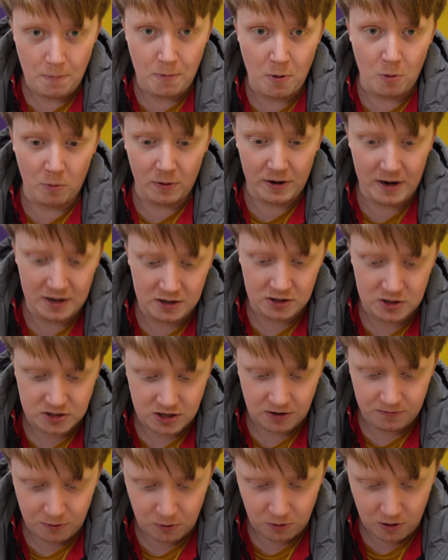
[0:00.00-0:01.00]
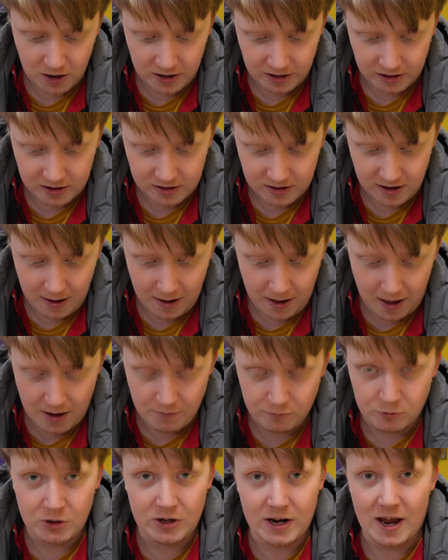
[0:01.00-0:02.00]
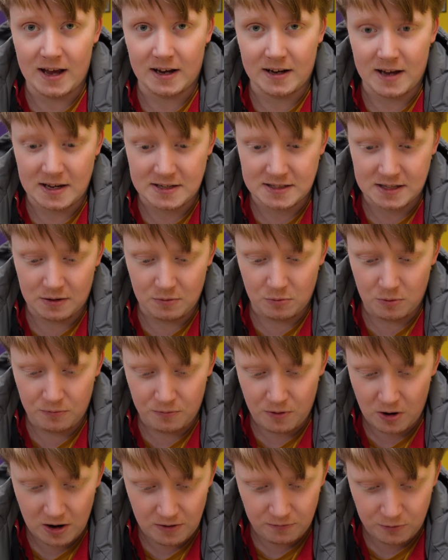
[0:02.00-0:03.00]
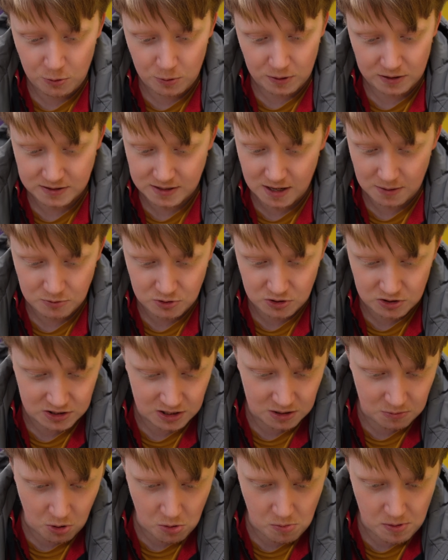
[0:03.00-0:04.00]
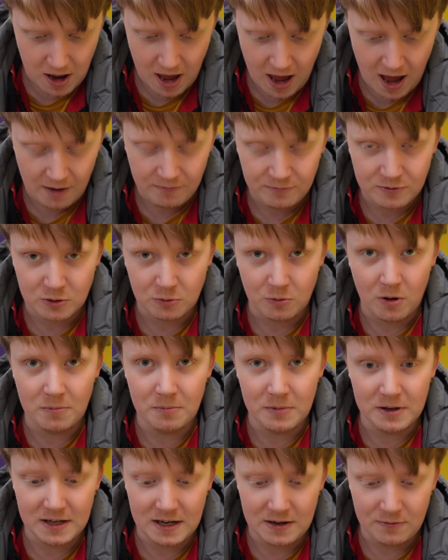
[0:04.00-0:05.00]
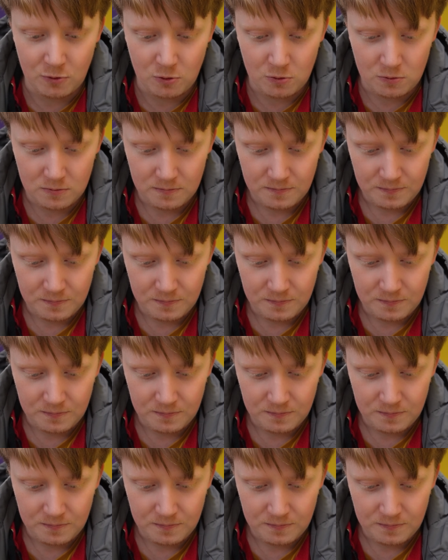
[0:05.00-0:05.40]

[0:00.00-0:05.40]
put 1 in because I feel like every deck, except with very few exceptions at the moment, have to run Medieval.